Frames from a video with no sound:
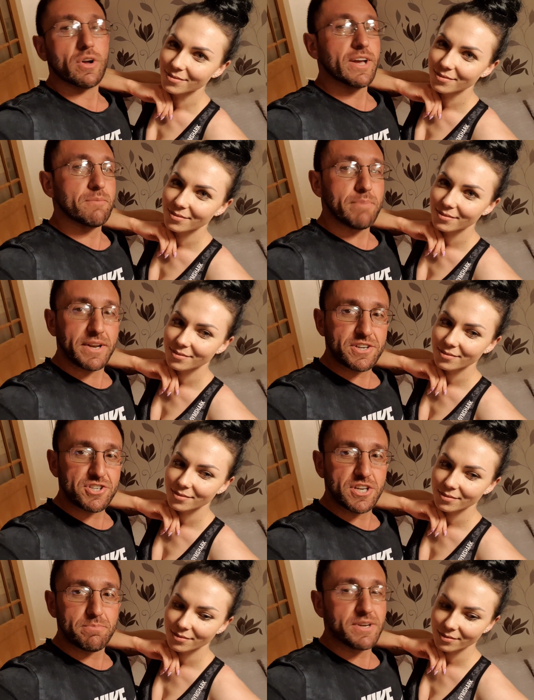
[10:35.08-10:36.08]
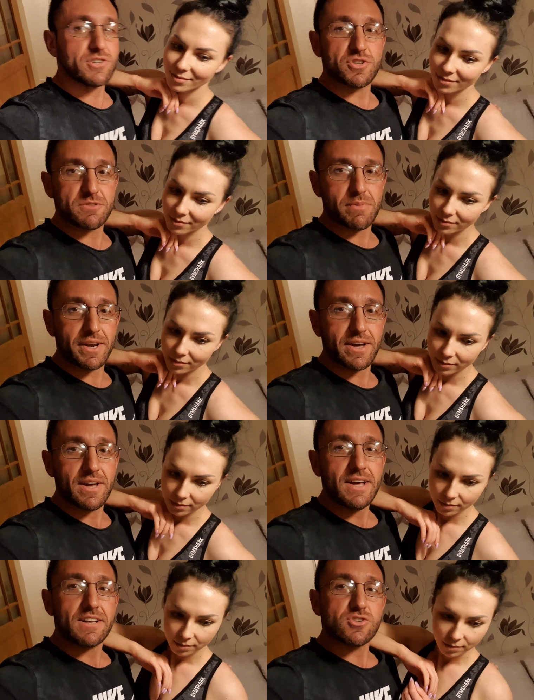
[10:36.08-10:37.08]
Speaker 1: get in better shape, it doesn't matter
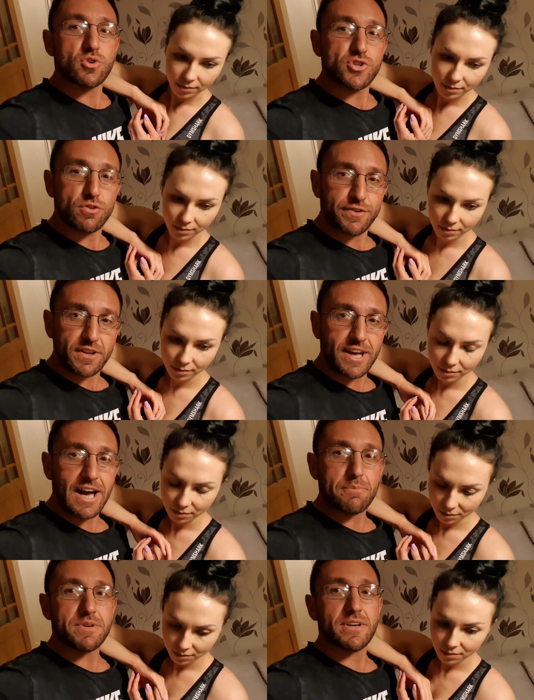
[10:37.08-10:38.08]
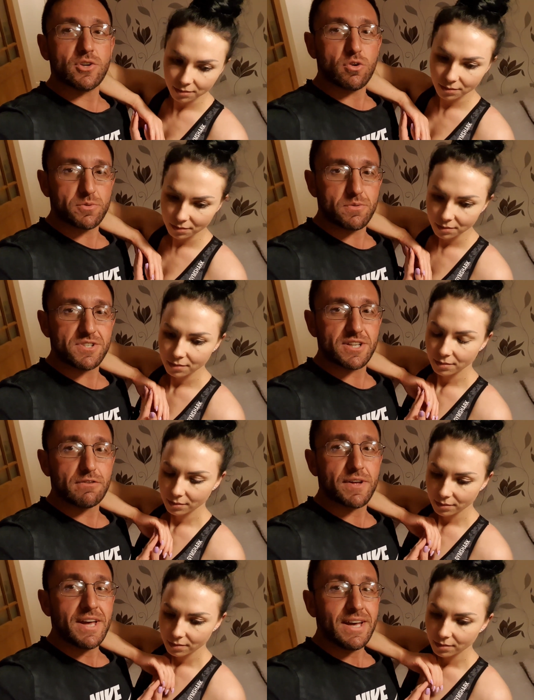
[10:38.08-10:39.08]
as long as you're feeling happy and comfortable with
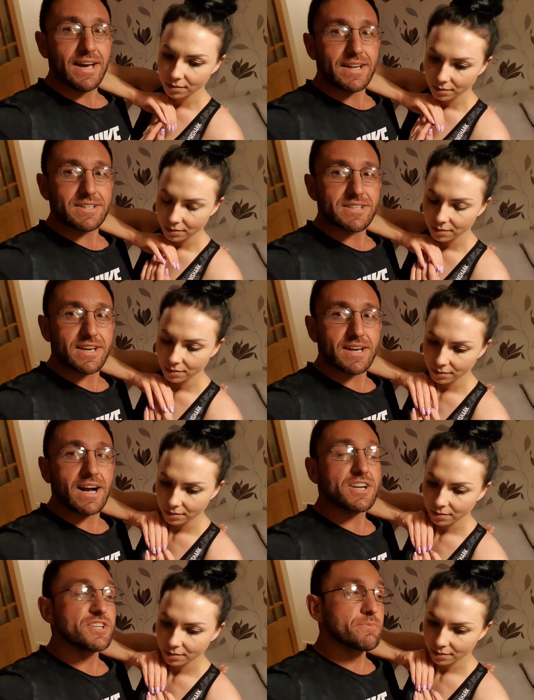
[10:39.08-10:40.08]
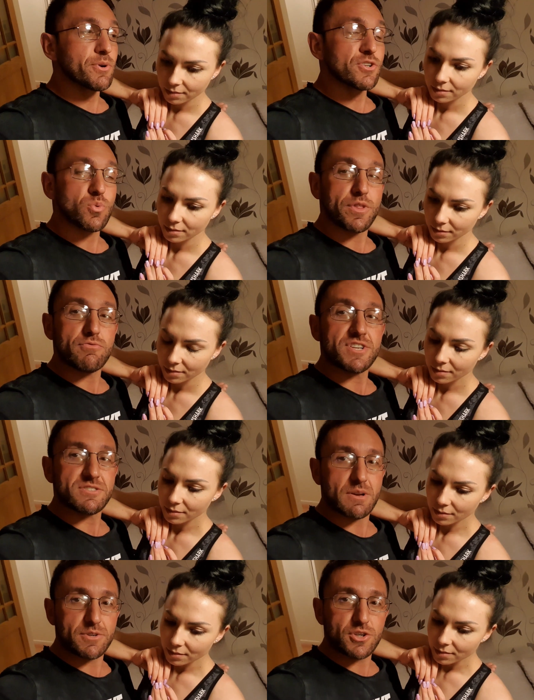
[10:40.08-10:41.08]
yourself. And uh, actually, to be honest, one of the
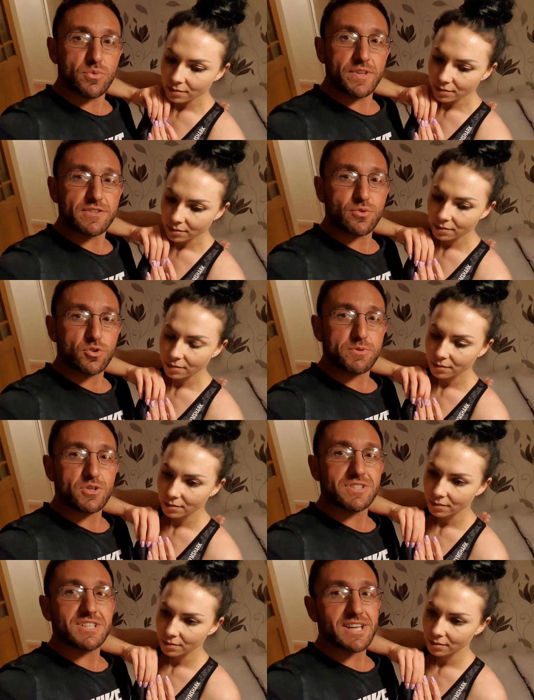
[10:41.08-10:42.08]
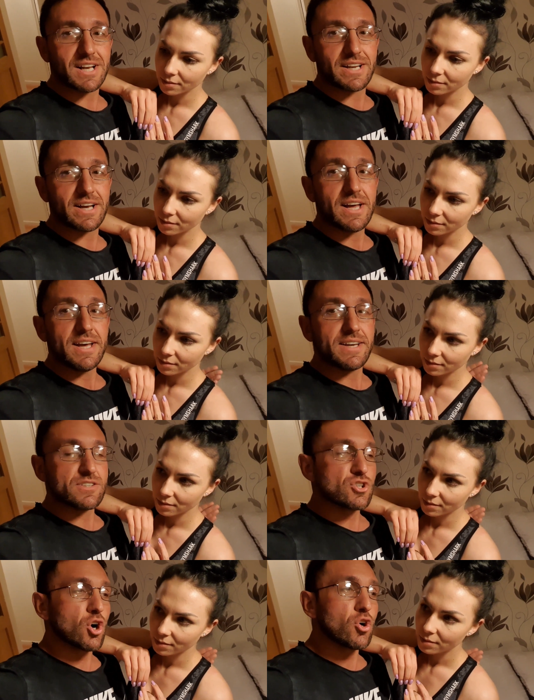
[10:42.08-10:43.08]
reasons I'm doing this for is because Natalia
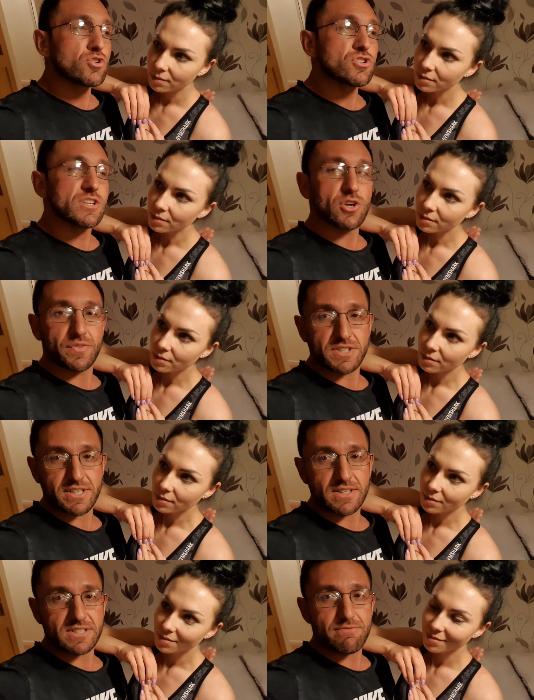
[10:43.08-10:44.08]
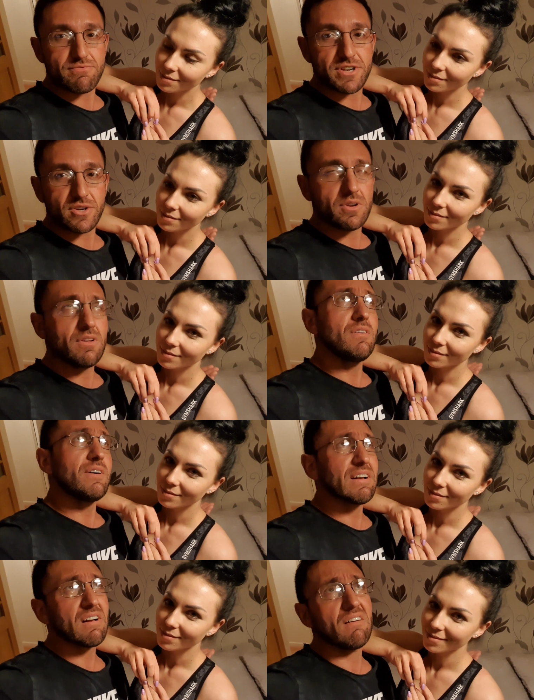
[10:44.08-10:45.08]
is constantly on the scales every day going, oh,
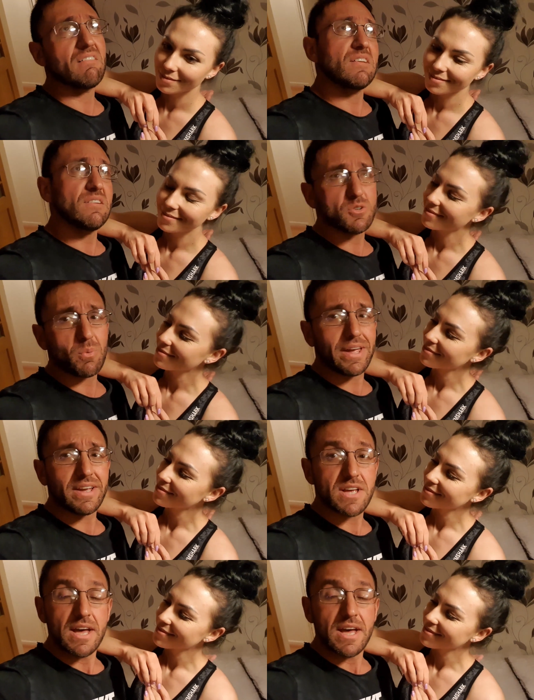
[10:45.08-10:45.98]
I can't lose weight,